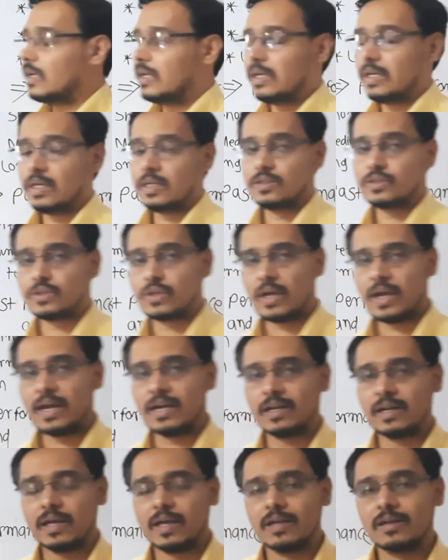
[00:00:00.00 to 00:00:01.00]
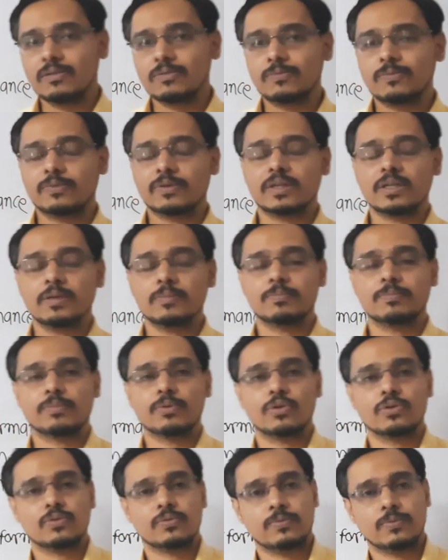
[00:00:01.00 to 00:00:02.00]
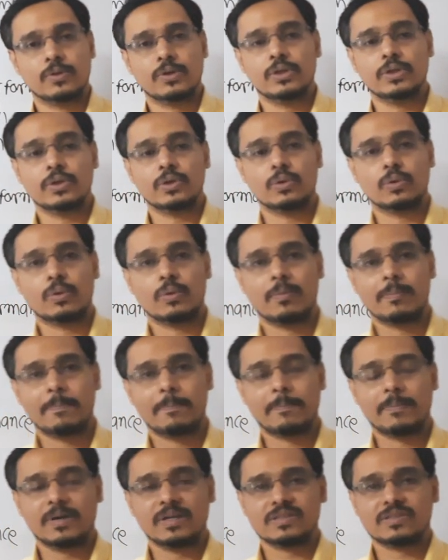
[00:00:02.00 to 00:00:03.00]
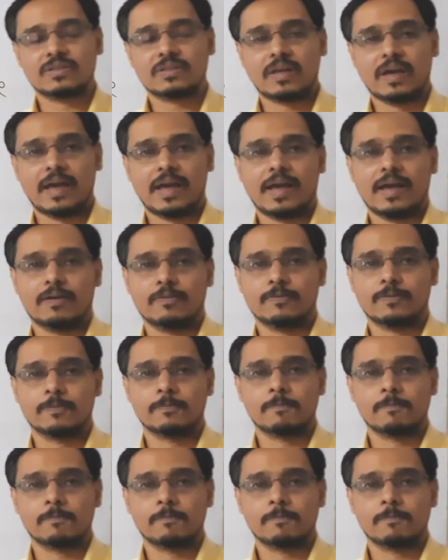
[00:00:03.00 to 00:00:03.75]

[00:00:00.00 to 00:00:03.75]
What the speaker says: Each and every portfolio must have